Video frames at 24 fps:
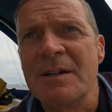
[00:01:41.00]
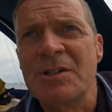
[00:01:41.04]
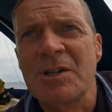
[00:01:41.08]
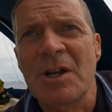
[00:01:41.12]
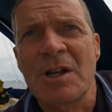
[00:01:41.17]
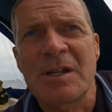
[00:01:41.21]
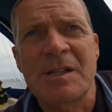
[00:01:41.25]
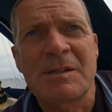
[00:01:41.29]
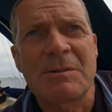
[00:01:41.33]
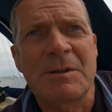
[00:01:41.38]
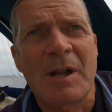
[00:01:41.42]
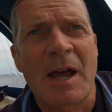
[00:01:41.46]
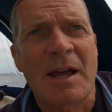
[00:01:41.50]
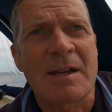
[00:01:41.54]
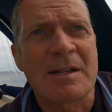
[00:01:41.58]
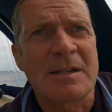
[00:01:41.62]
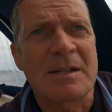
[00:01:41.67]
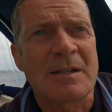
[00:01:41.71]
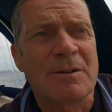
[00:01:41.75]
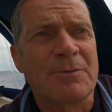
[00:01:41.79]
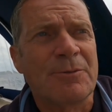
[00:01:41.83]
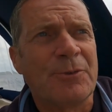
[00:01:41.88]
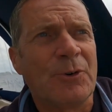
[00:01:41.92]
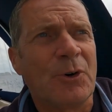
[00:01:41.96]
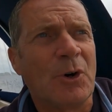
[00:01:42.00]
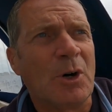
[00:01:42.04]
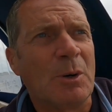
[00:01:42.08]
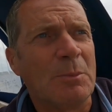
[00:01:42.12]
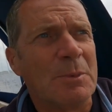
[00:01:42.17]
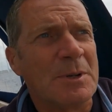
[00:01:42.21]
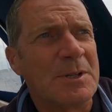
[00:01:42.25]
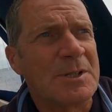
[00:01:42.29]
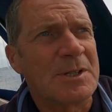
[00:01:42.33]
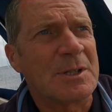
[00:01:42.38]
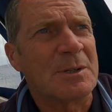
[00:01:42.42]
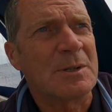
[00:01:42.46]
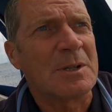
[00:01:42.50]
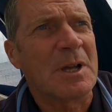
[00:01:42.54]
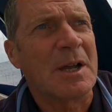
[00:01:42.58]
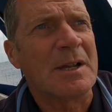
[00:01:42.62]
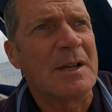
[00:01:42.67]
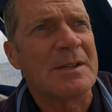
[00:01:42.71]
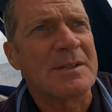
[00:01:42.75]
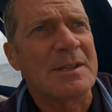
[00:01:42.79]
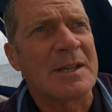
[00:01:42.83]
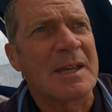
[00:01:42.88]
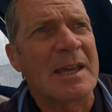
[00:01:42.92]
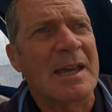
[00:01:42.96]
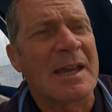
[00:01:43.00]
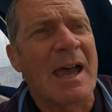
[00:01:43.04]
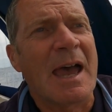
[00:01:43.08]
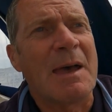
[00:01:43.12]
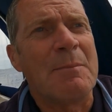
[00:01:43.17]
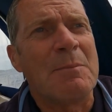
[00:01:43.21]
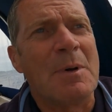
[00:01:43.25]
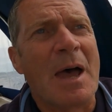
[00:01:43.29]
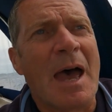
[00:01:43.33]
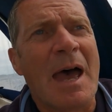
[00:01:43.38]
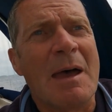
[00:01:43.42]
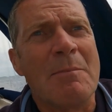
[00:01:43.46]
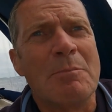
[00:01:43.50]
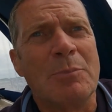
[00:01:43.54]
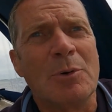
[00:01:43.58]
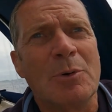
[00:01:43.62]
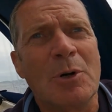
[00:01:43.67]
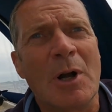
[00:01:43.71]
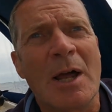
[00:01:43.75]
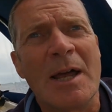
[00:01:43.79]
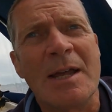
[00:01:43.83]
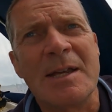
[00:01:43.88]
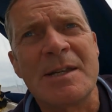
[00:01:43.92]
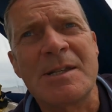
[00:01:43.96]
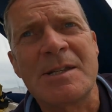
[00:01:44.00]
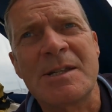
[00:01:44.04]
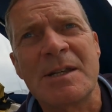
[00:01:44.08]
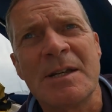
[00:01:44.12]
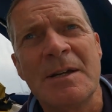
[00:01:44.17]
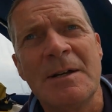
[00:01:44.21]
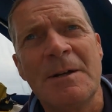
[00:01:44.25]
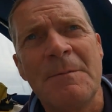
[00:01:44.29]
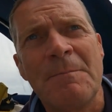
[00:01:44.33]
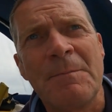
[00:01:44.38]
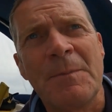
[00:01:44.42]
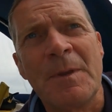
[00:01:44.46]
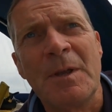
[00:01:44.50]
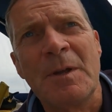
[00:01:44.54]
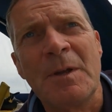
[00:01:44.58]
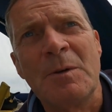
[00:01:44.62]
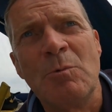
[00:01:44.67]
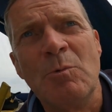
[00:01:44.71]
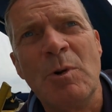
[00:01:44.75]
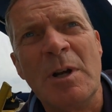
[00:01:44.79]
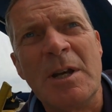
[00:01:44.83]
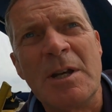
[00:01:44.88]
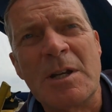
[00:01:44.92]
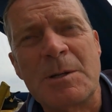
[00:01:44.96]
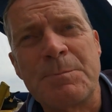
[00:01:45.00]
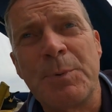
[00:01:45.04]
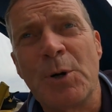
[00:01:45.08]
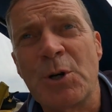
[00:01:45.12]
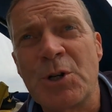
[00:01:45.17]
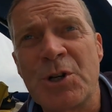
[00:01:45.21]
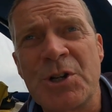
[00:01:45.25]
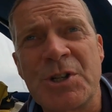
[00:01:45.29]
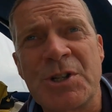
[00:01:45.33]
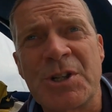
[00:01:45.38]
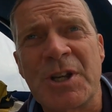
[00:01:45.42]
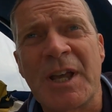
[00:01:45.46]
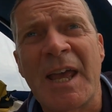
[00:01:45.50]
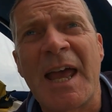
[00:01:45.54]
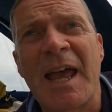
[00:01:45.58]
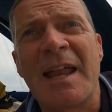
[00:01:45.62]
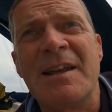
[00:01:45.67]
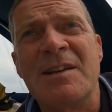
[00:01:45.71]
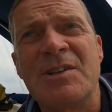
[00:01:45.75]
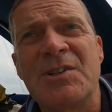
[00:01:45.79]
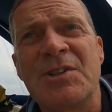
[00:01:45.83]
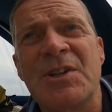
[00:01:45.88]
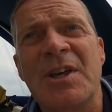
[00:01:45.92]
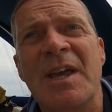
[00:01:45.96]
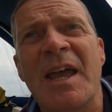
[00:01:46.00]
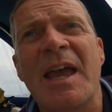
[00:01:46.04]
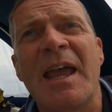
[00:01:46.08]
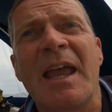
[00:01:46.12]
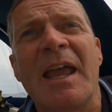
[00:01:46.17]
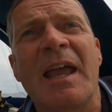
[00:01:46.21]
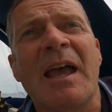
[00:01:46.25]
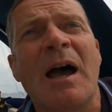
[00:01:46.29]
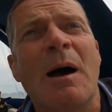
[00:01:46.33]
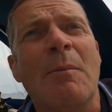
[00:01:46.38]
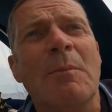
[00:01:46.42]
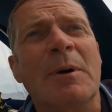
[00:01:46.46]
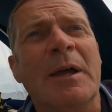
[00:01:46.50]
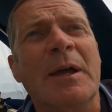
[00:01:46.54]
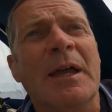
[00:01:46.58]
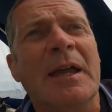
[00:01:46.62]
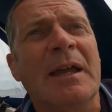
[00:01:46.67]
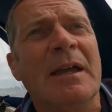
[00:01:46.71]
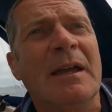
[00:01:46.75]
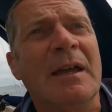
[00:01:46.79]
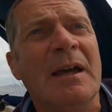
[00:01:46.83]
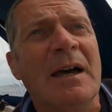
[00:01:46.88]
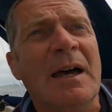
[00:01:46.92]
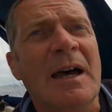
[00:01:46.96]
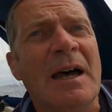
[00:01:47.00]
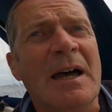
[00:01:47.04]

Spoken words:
just starting to form as the ebb race really just pushes against the incoming